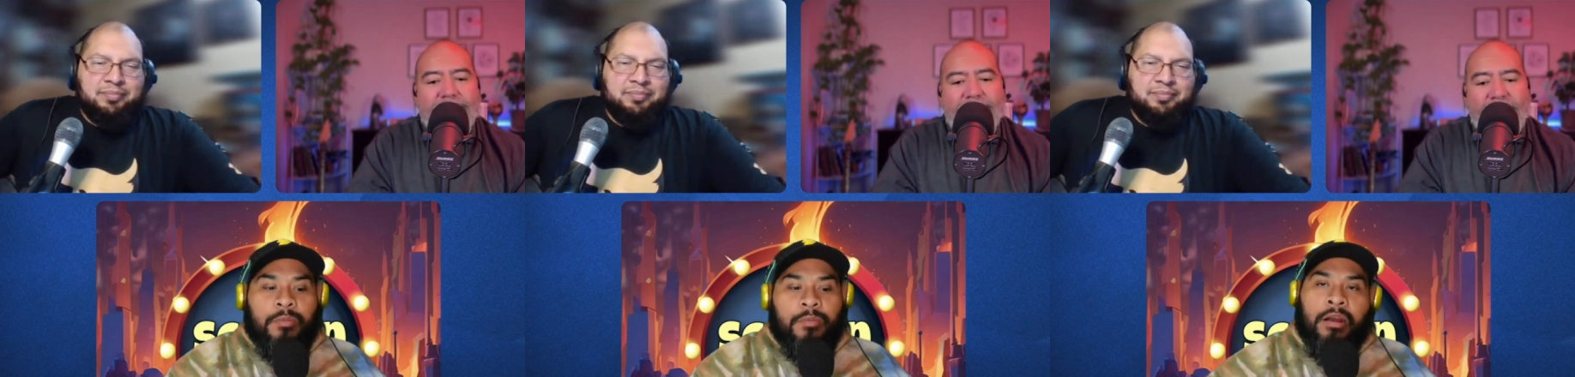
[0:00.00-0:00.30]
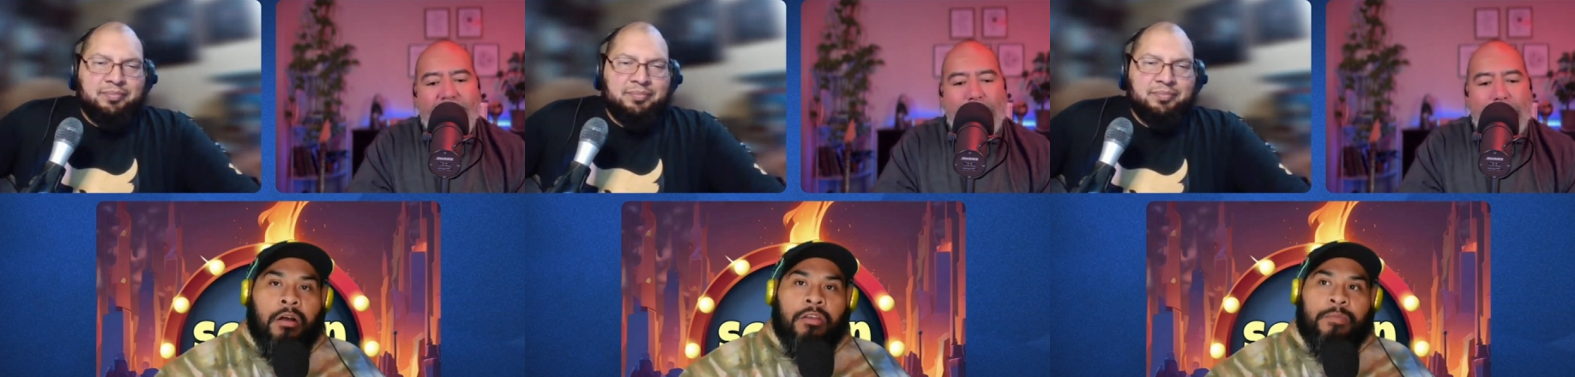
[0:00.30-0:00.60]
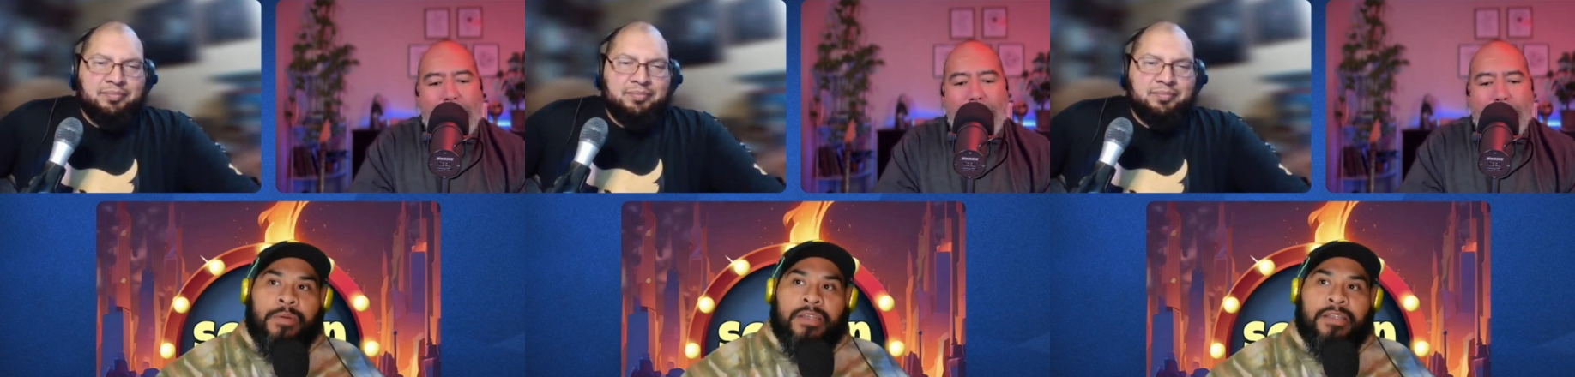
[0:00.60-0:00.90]
Speaker 1: and all the
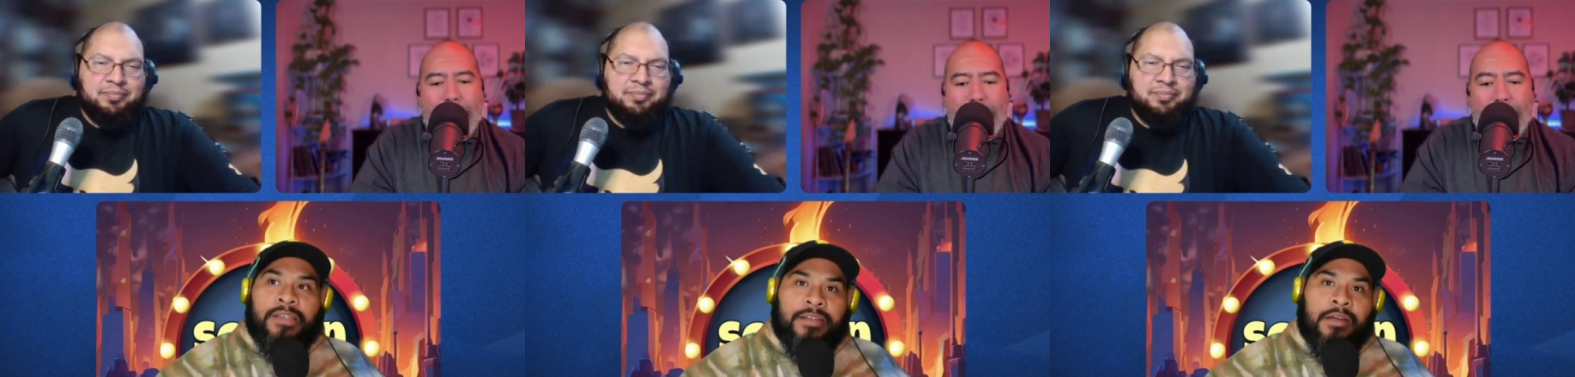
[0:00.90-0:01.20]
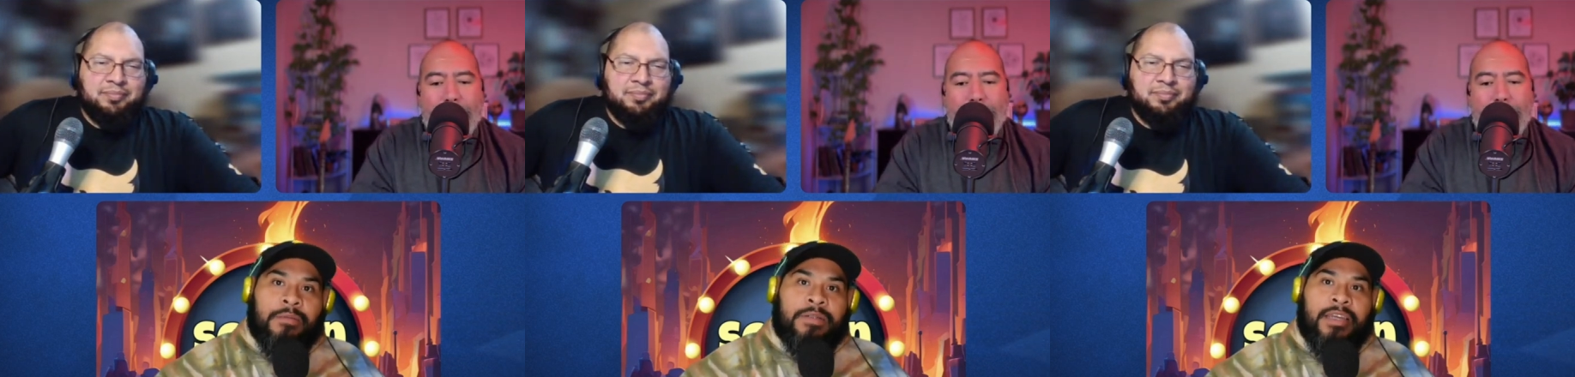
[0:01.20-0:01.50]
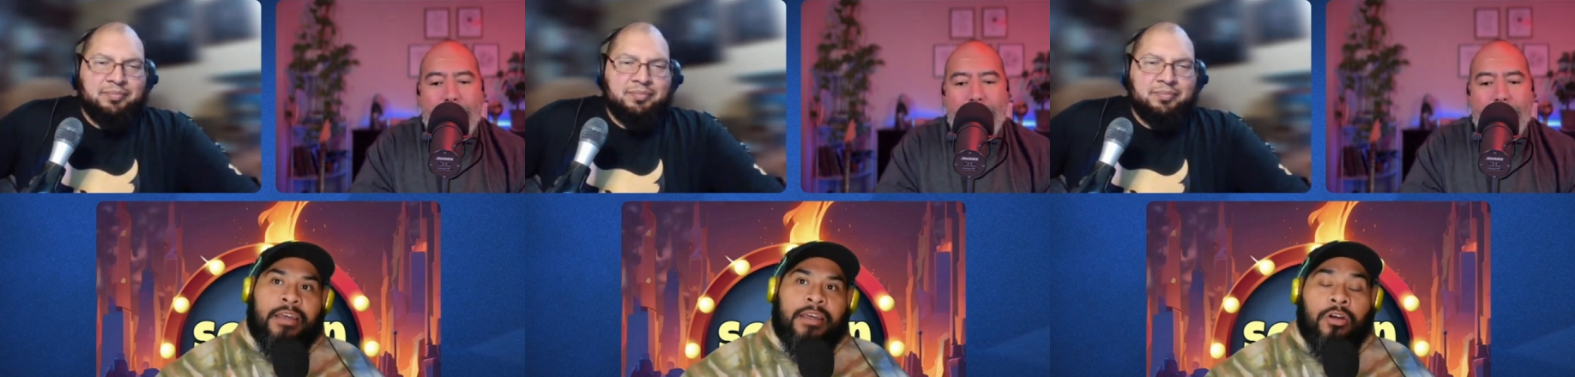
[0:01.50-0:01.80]
pieces that come
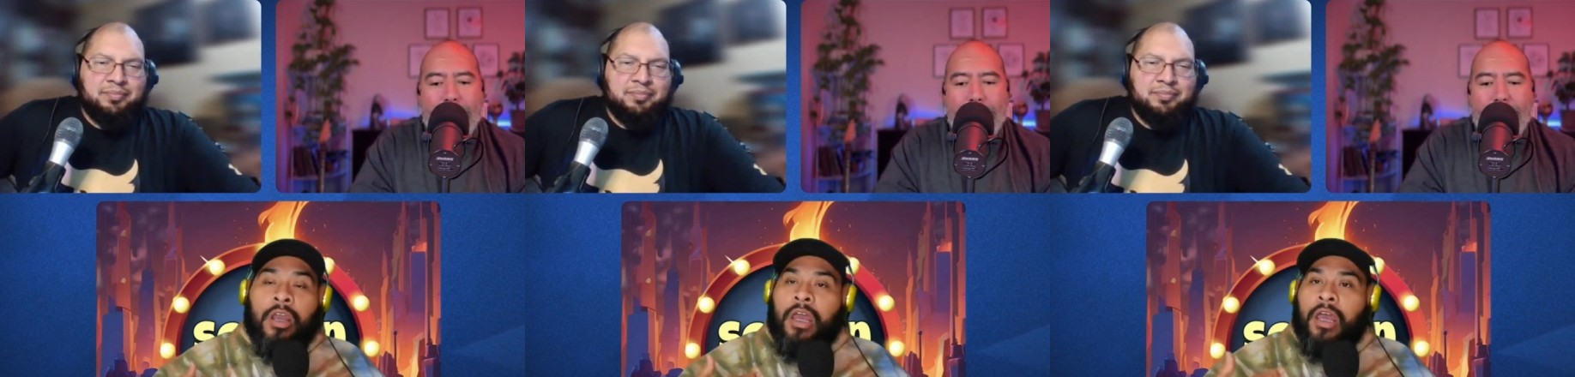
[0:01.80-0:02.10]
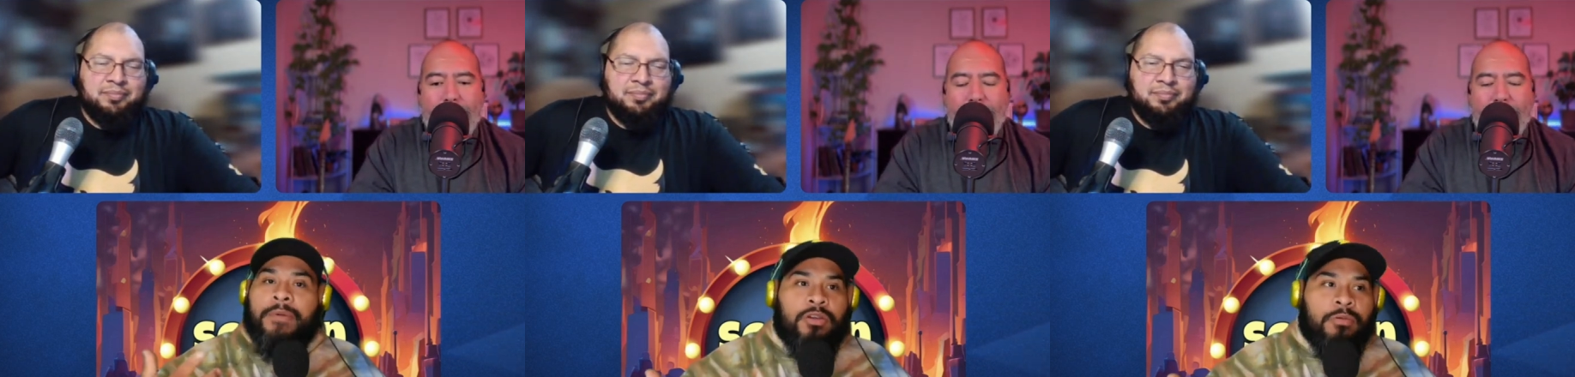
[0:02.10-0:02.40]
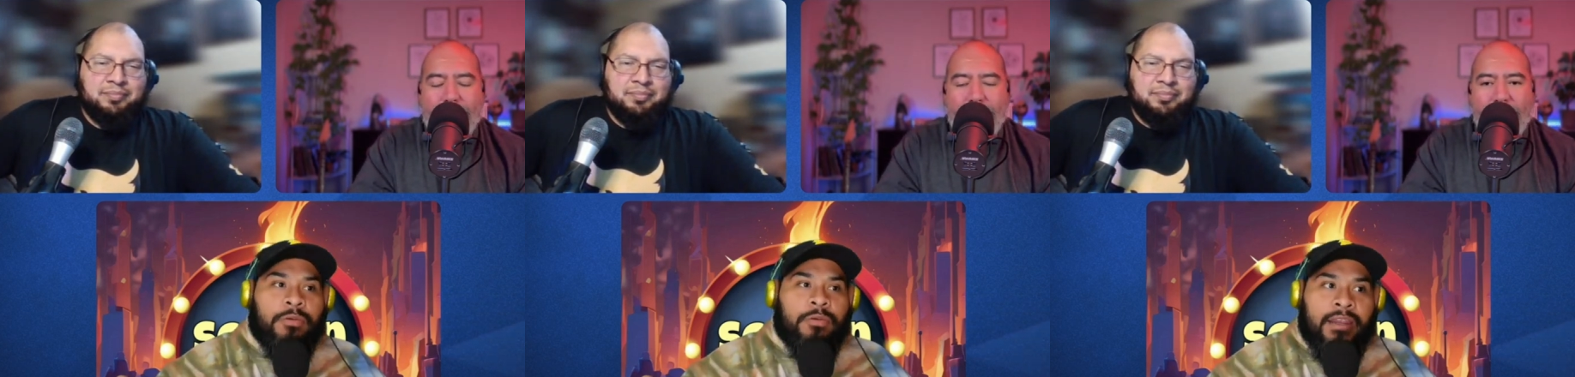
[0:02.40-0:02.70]
together. I mean, you
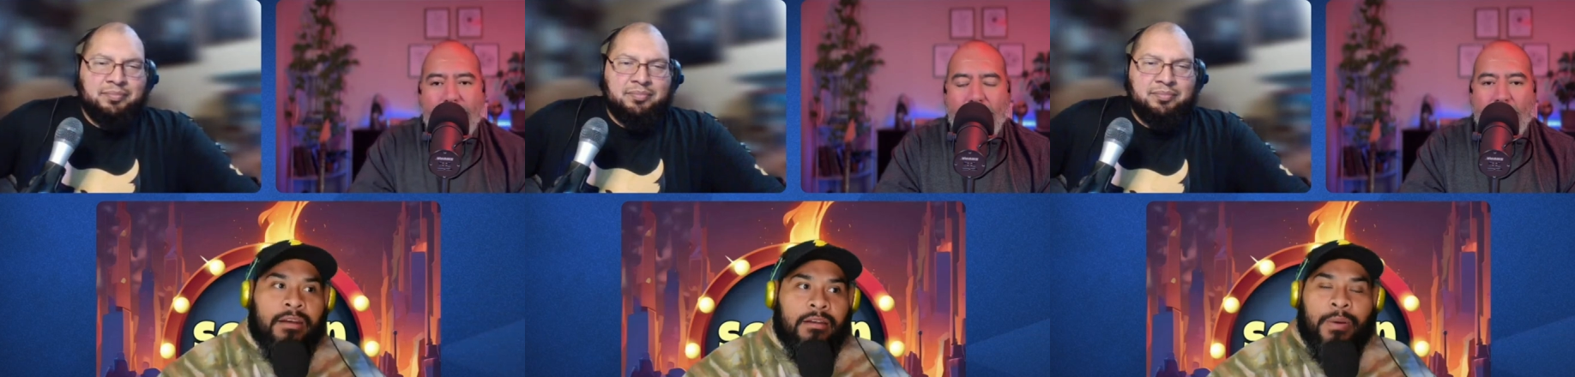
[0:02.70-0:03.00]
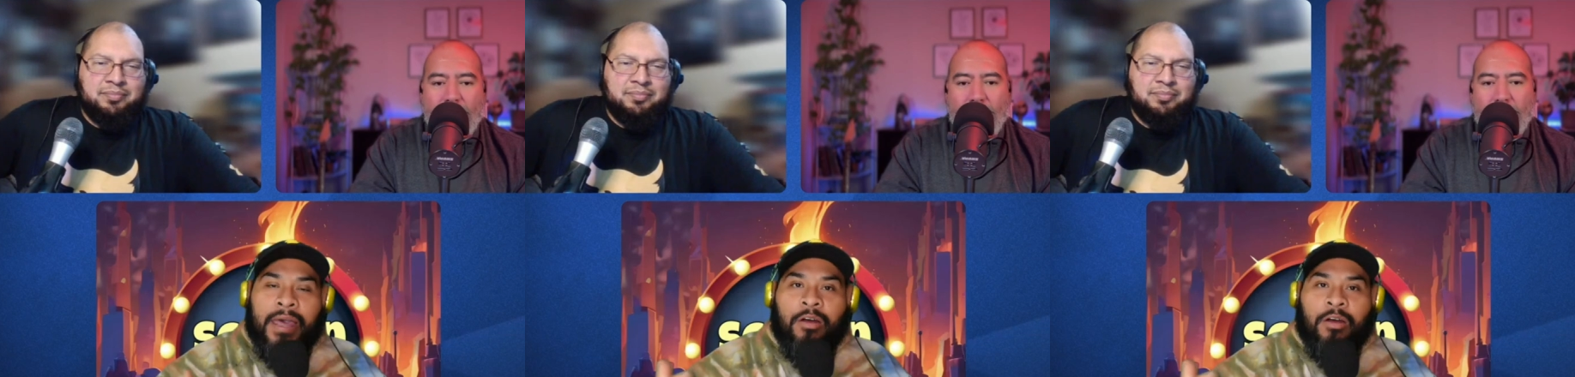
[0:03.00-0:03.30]
get, Pal